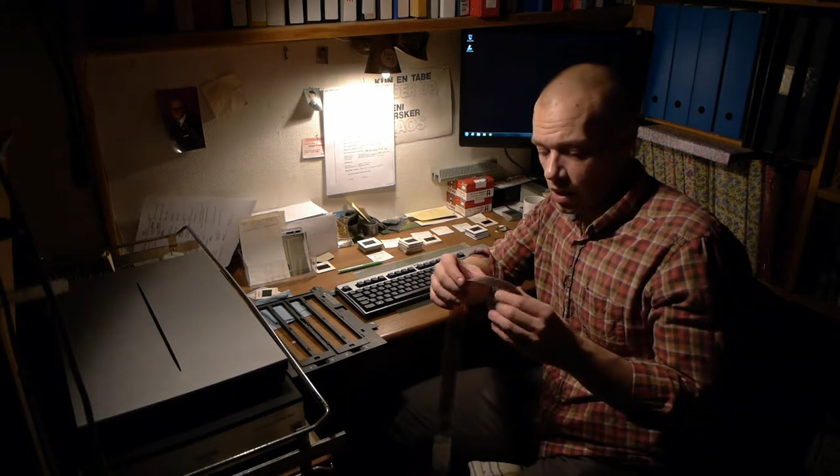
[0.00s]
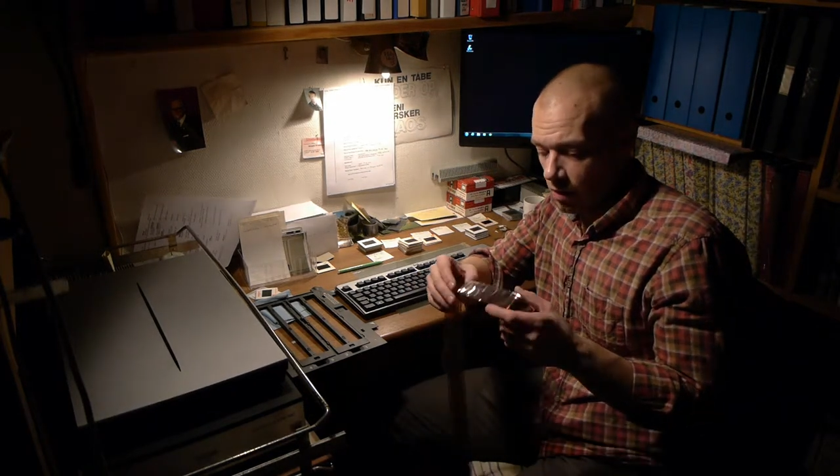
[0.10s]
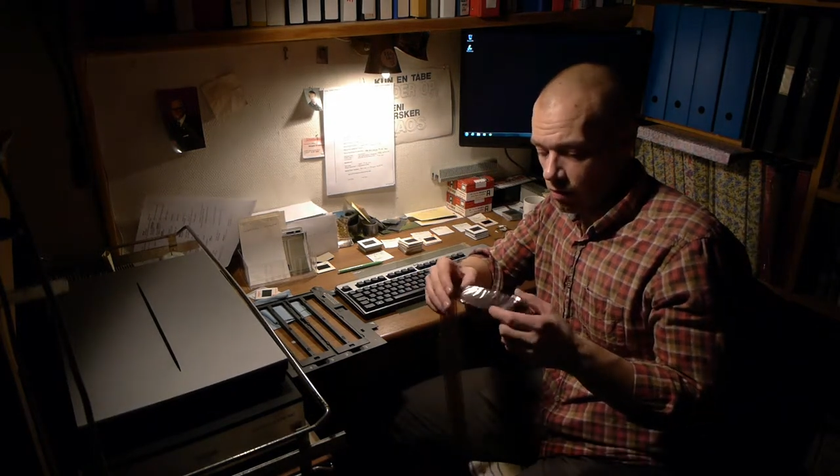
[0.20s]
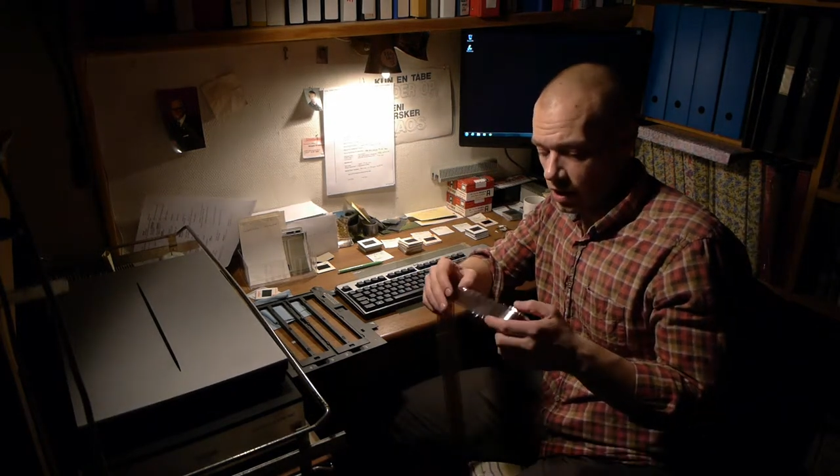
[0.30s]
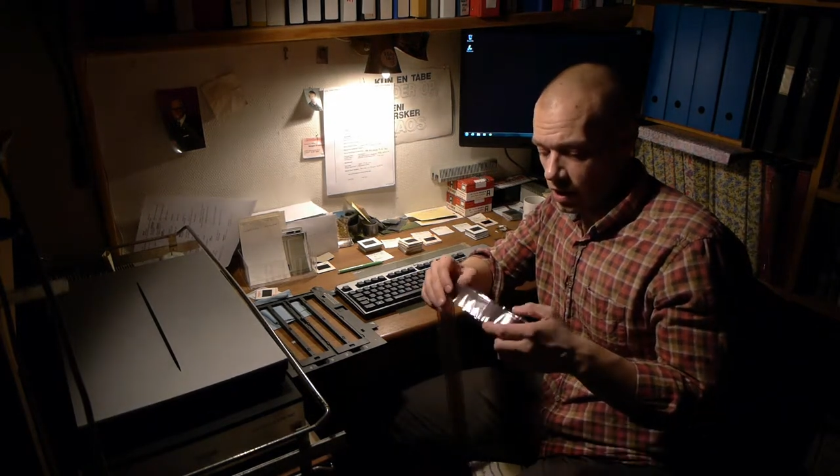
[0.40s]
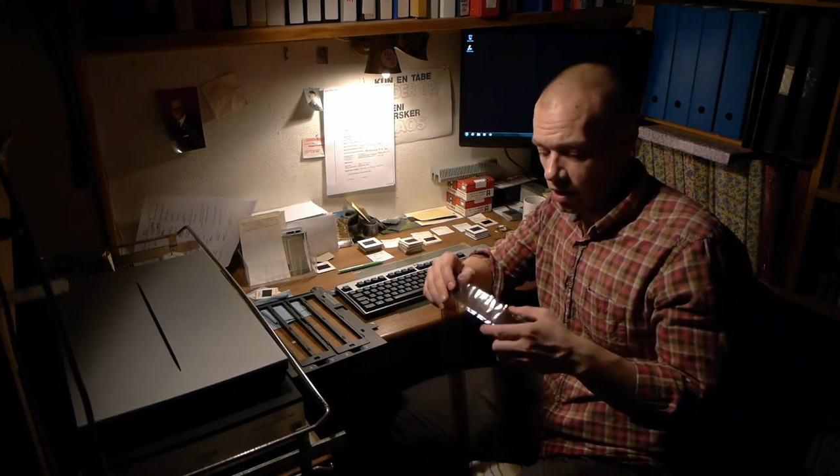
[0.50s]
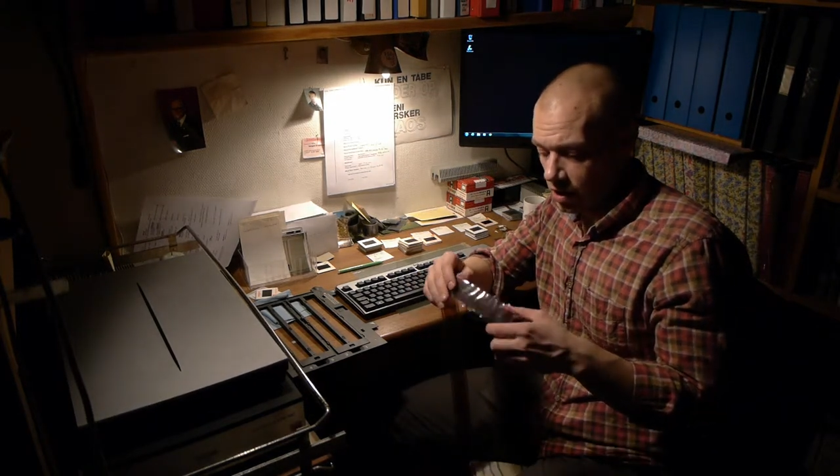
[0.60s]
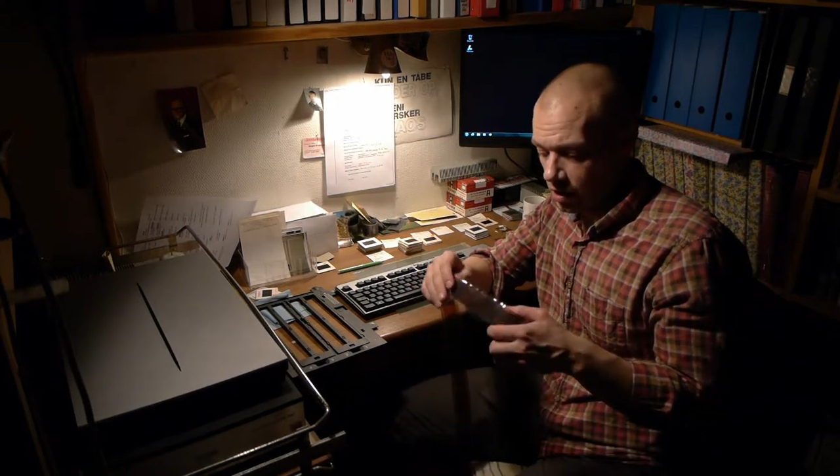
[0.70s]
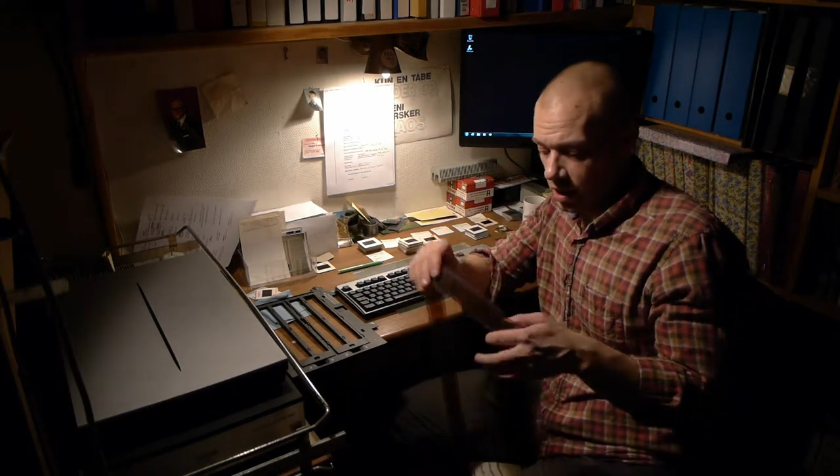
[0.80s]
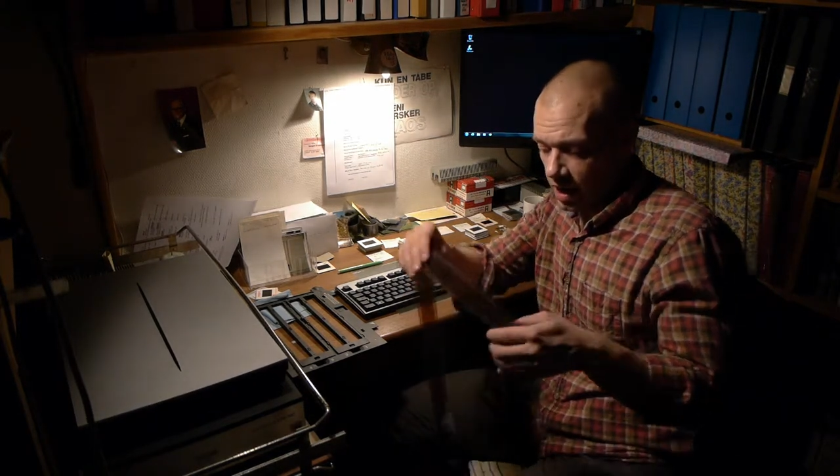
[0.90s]
I'm
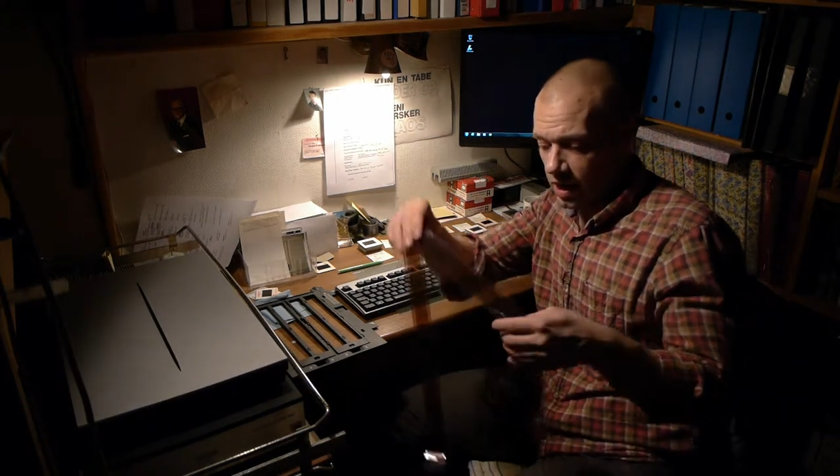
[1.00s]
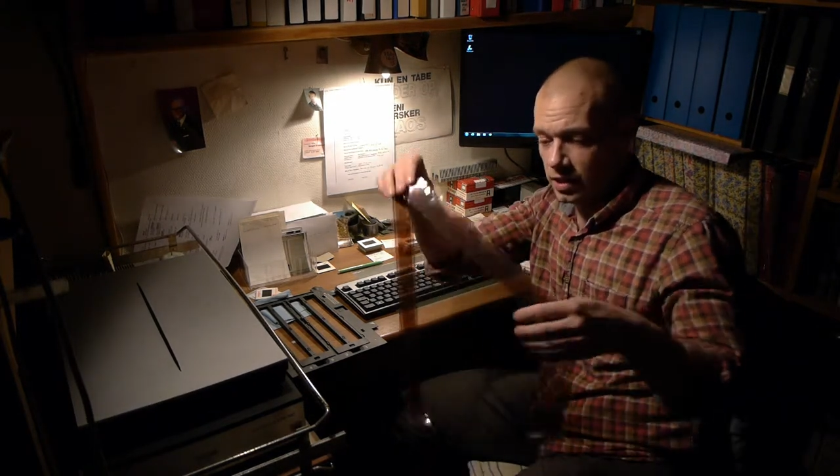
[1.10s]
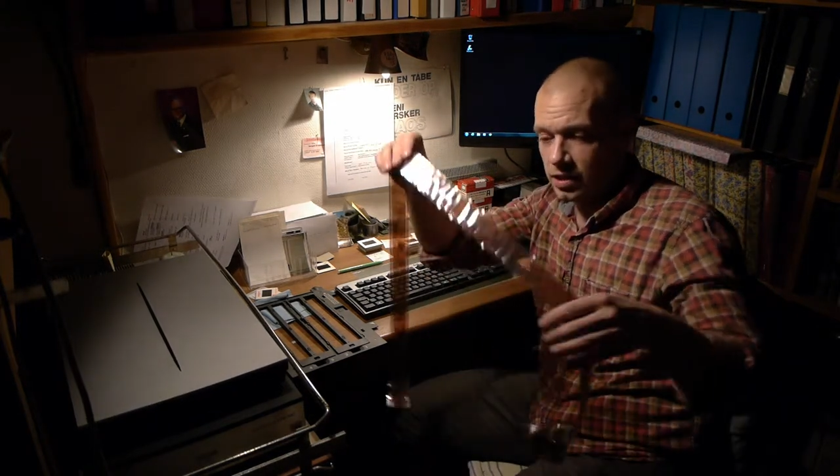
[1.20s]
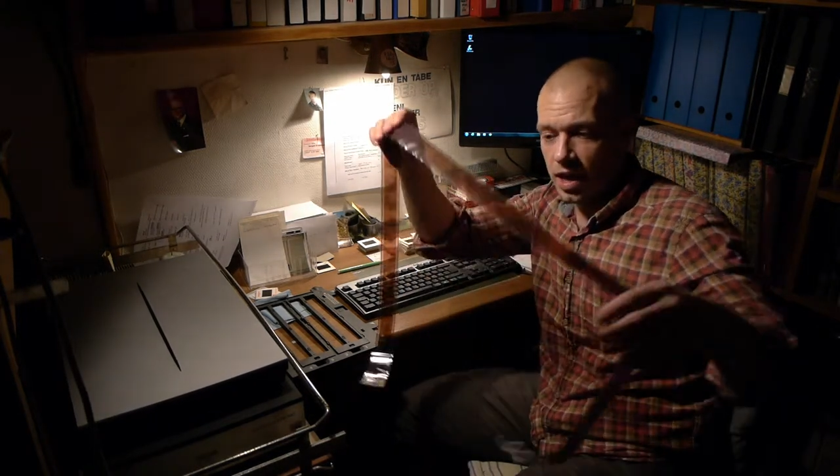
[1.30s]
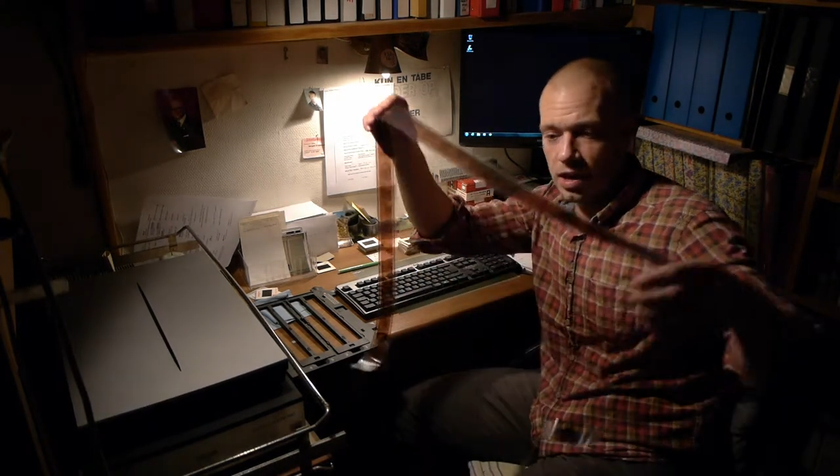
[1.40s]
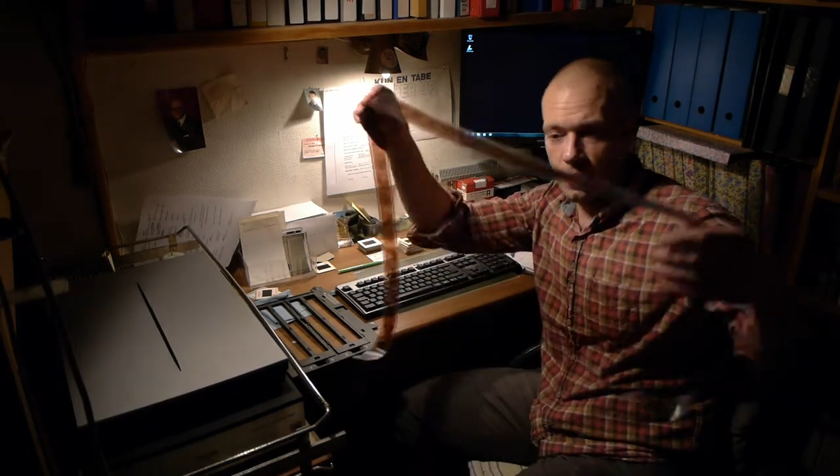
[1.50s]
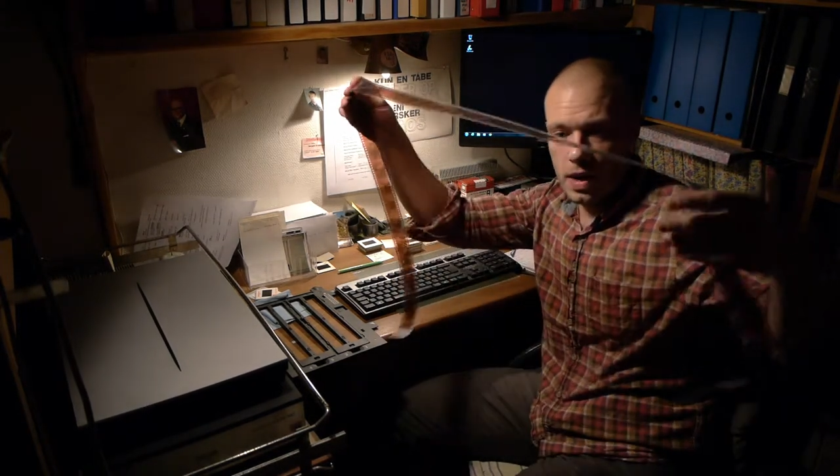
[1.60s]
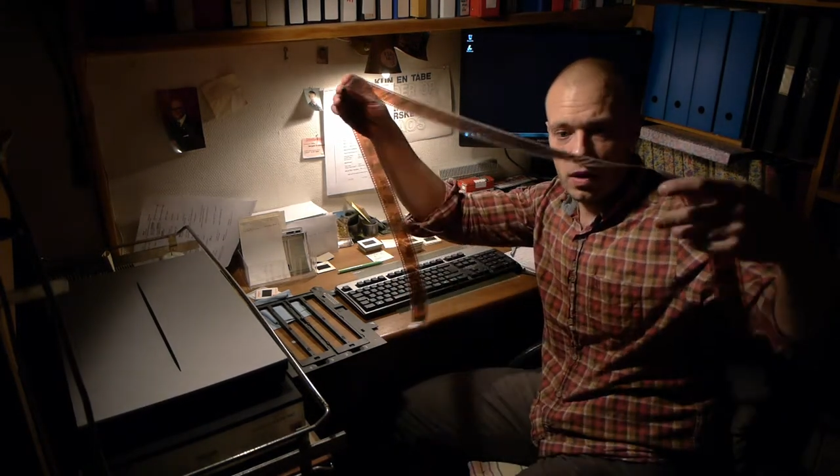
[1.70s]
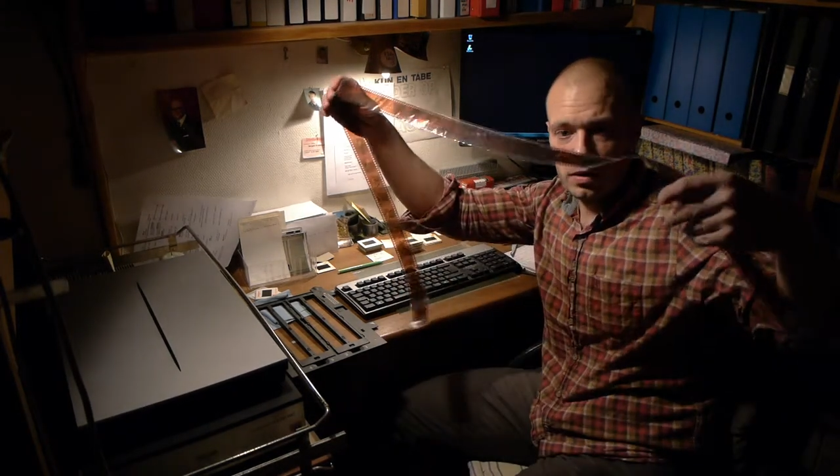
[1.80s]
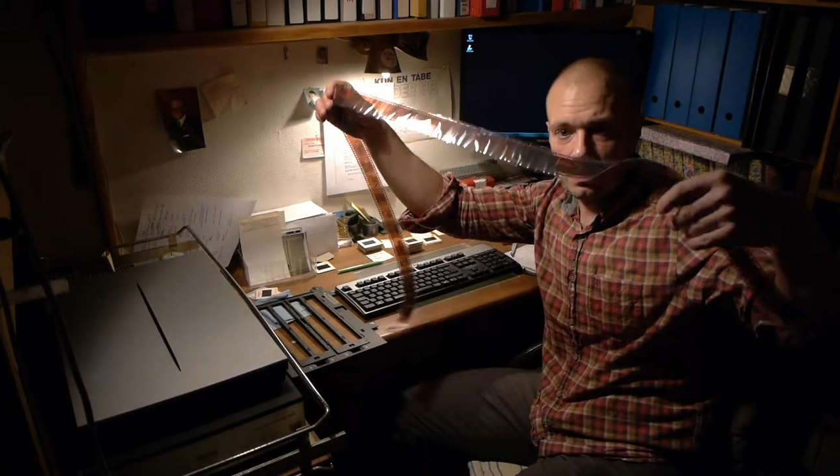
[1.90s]
really excited about